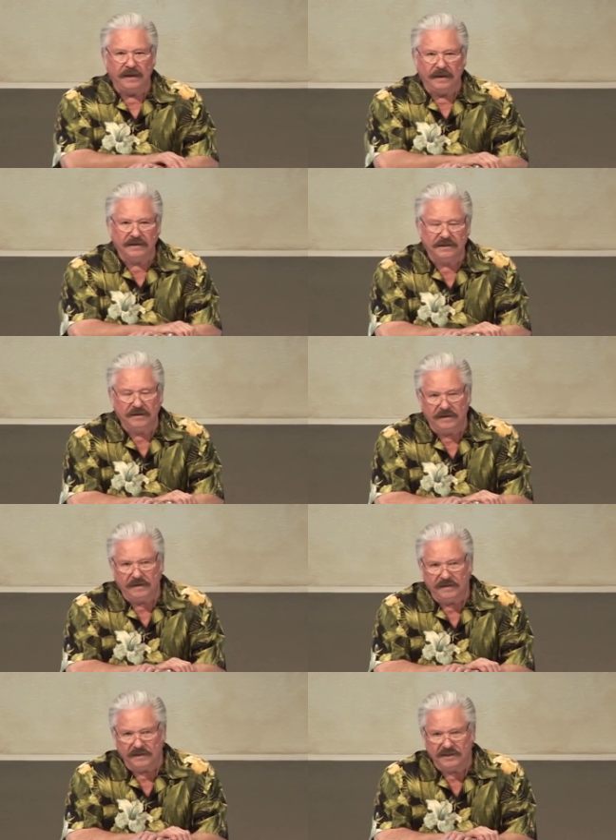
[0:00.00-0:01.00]
It's
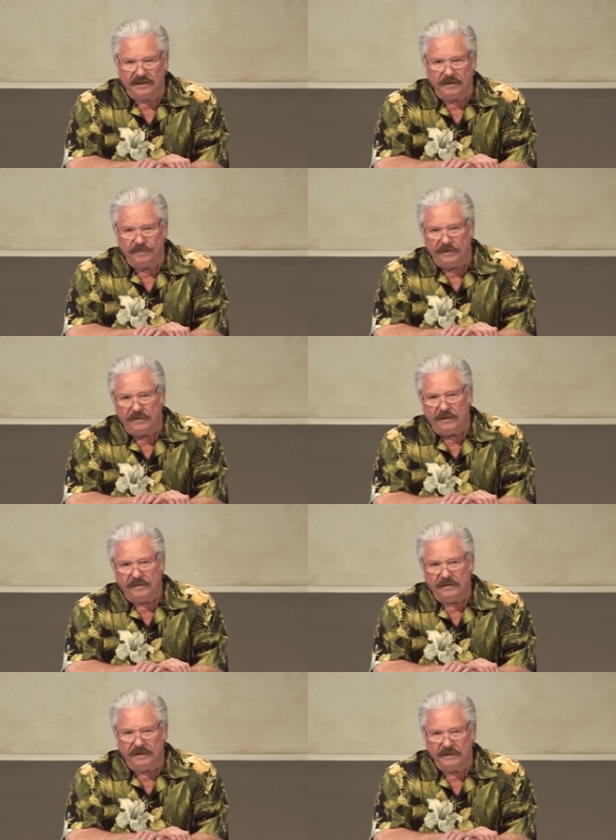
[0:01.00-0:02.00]
the simple
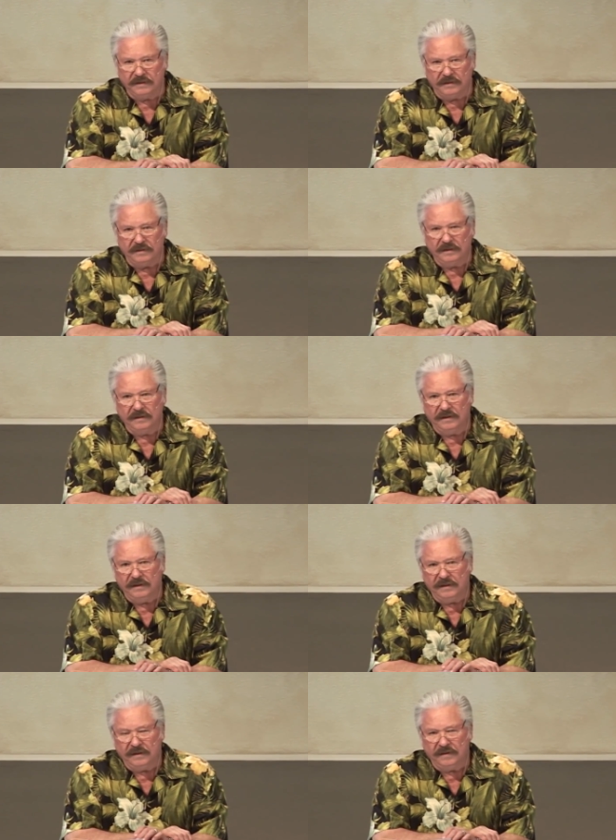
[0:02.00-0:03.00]
little
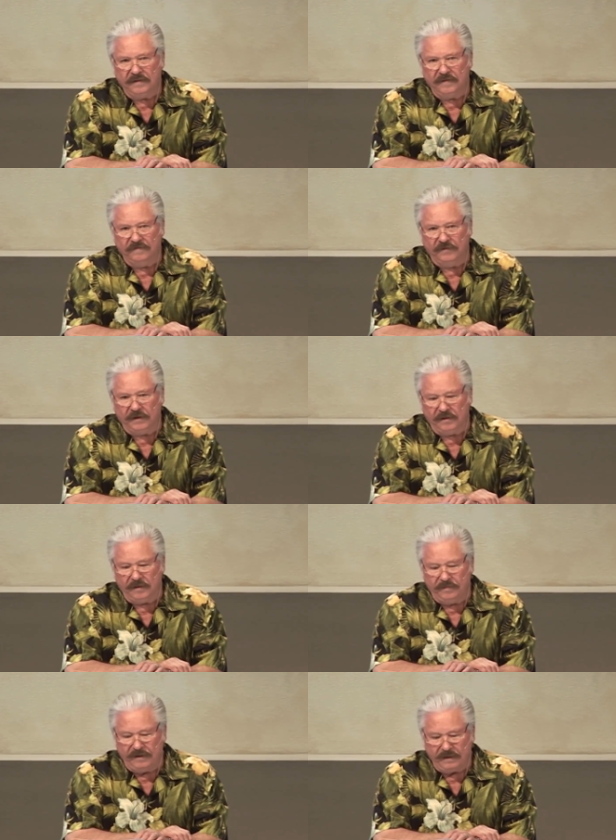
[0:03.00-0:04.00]

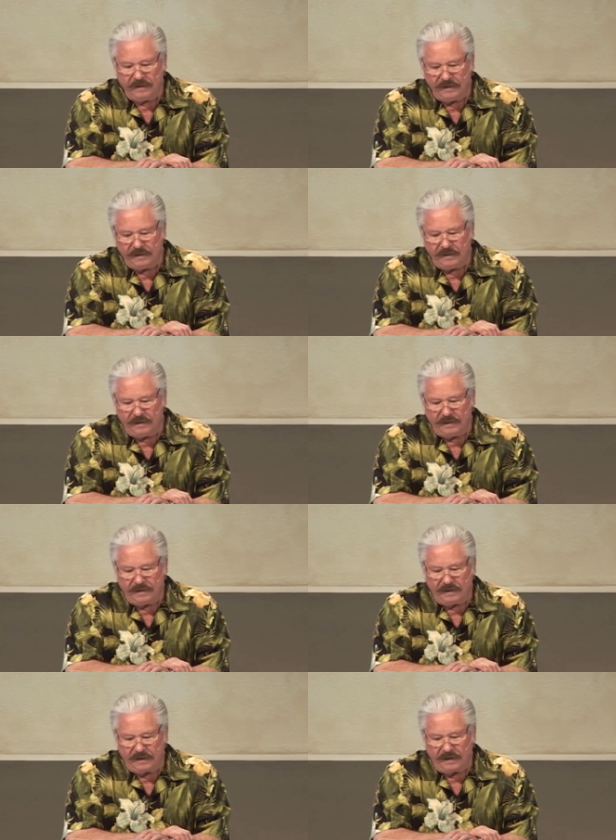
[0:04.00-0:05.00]
verb,
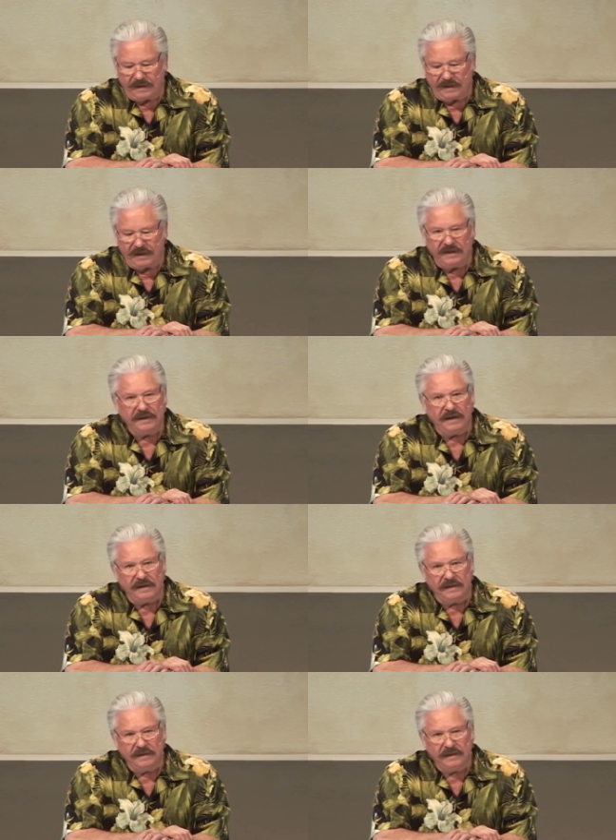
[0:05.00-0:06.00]
eta
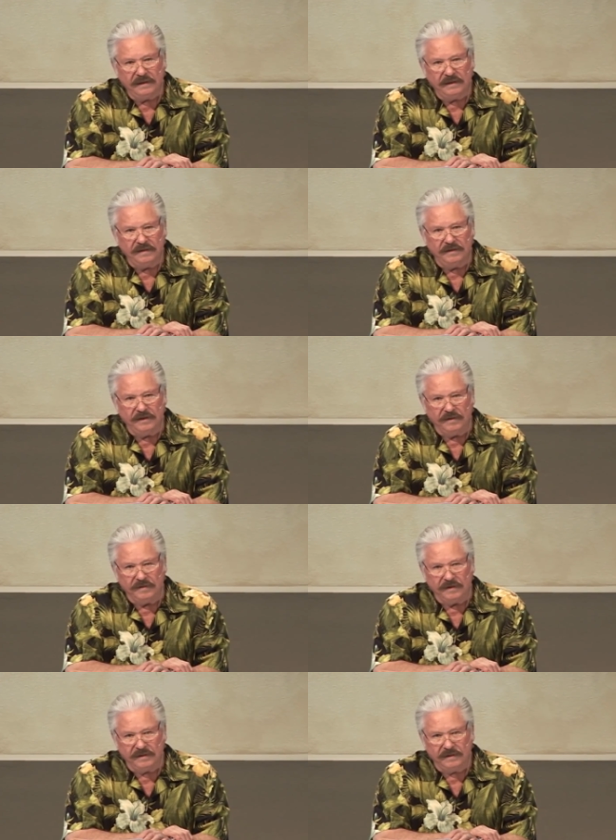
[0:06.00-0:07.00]

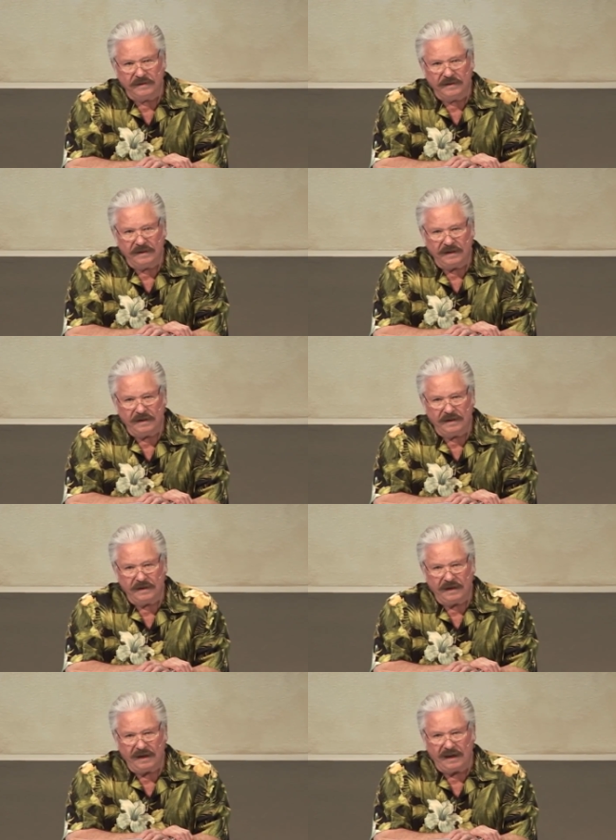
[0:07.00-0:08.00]
nun.
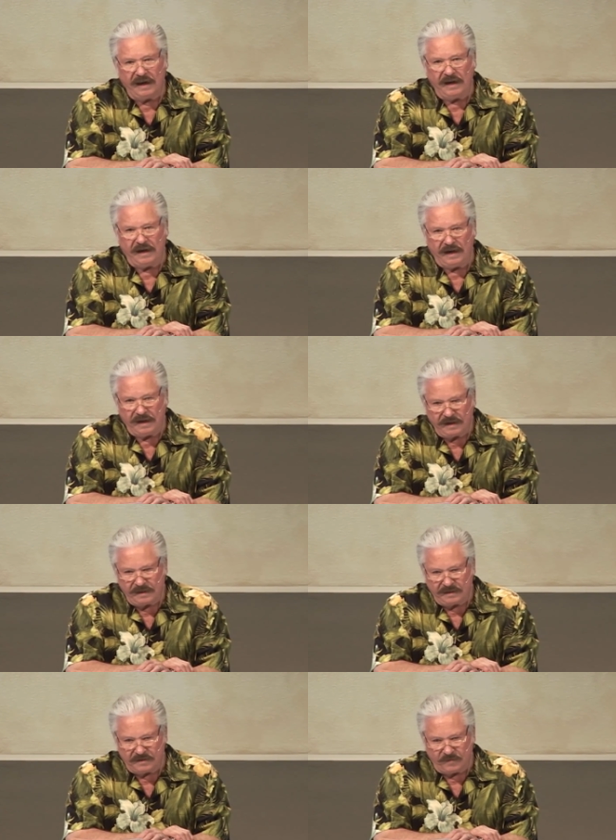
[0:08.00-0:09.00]
Ain
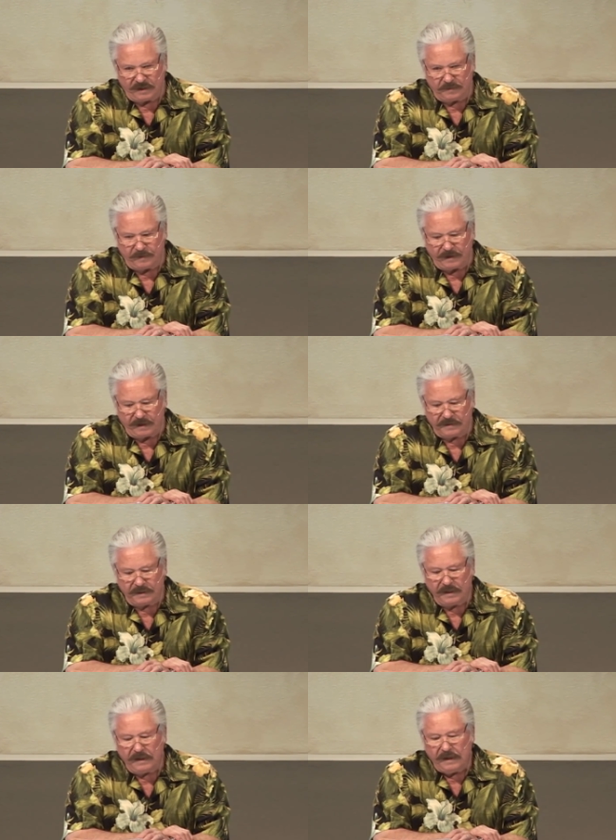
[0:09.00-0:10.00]
is the way it's
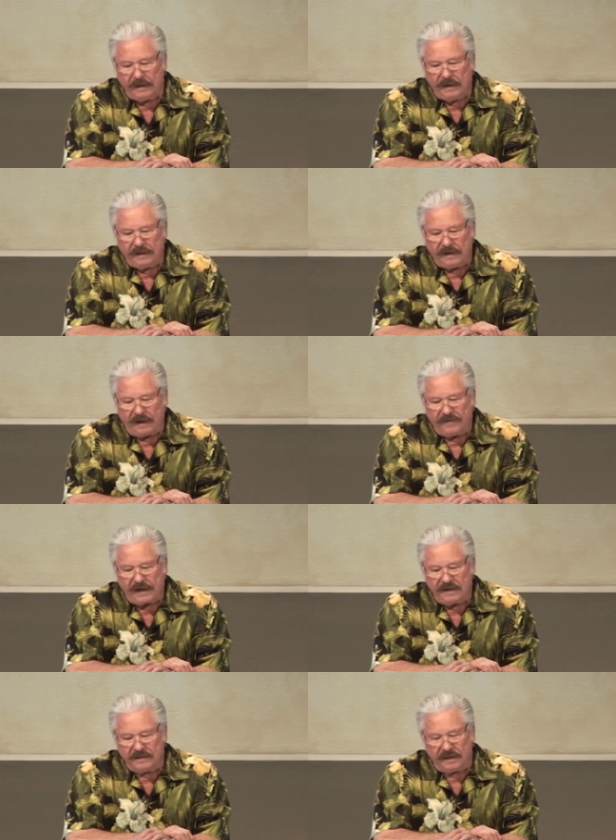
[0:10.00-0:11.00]
pronounced. Now
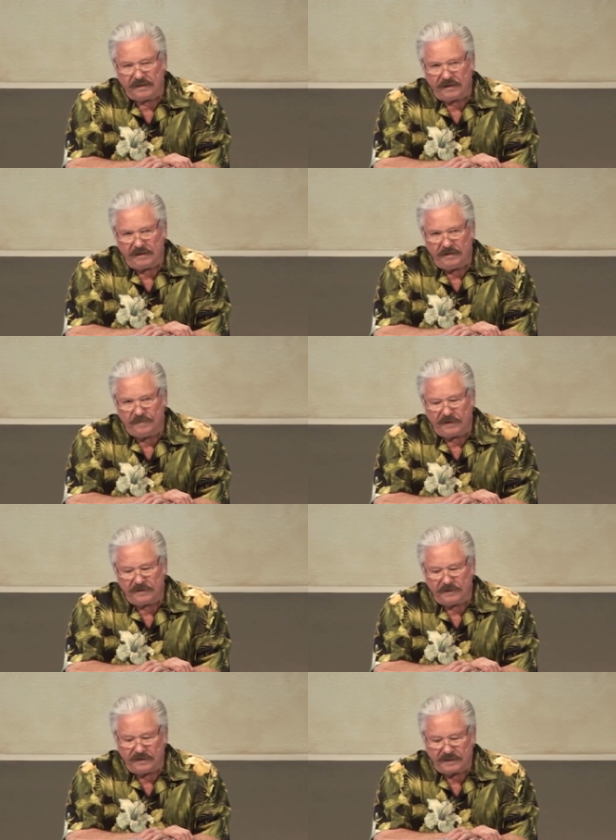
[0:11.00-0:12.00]
that is the third
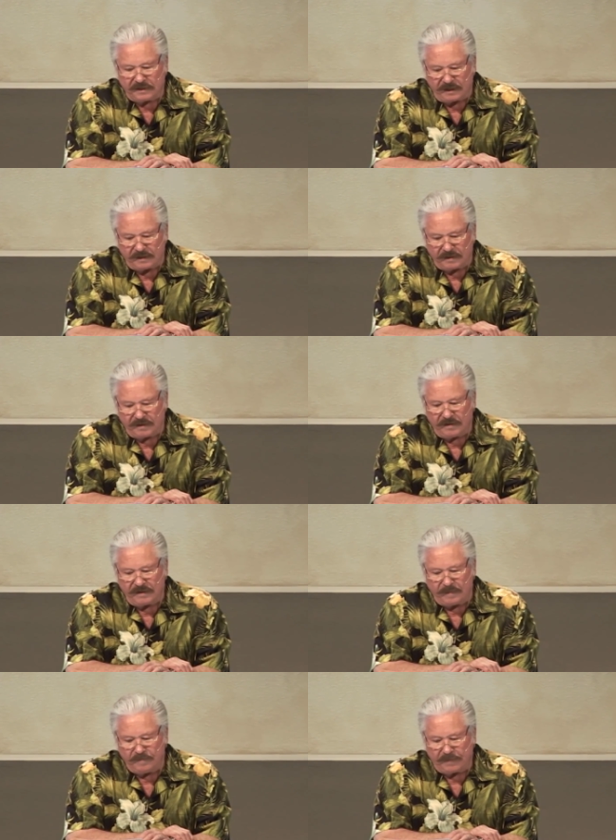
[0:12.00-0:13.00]
person singular
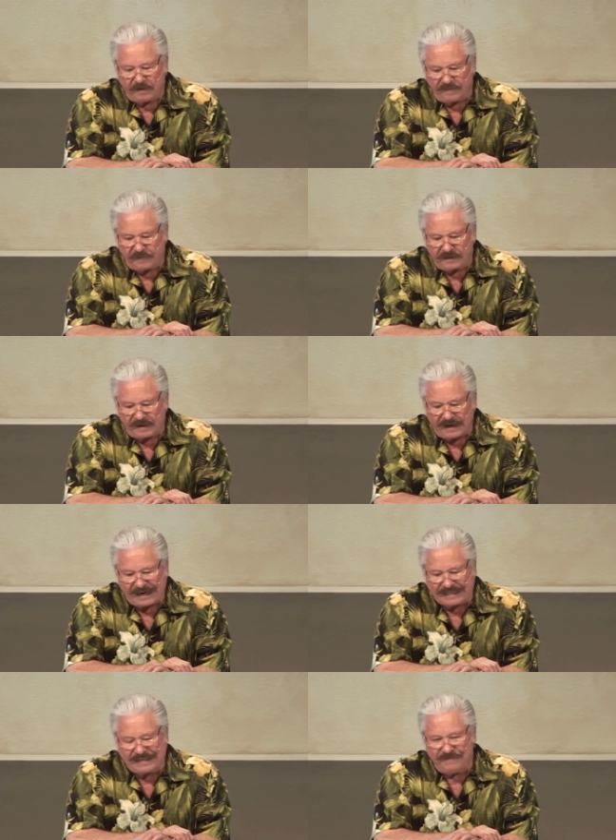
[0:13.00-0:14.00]
imperfect
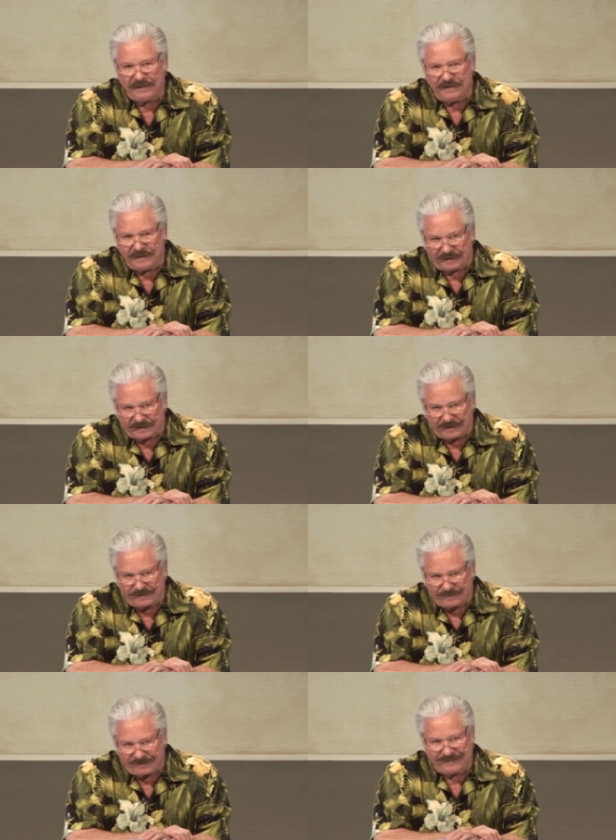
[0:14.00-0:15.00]
active
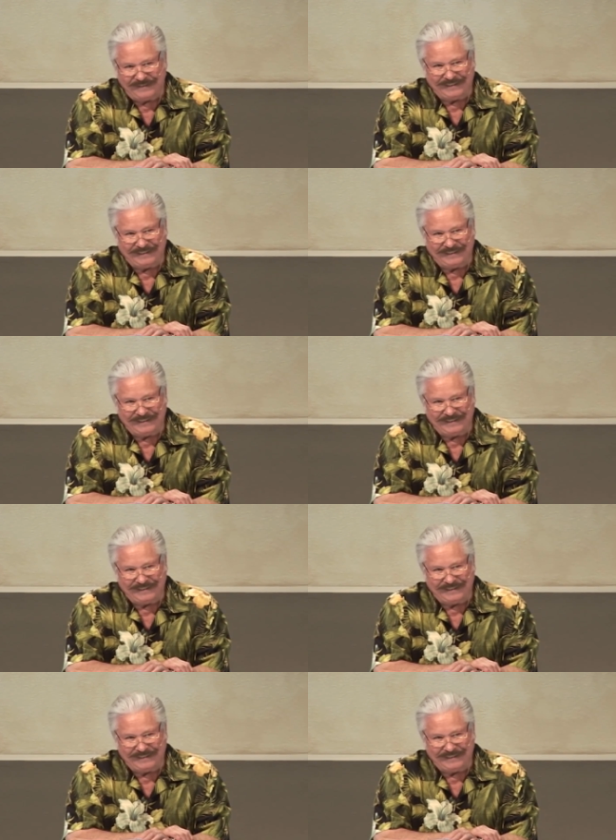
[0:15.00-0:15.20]
indicative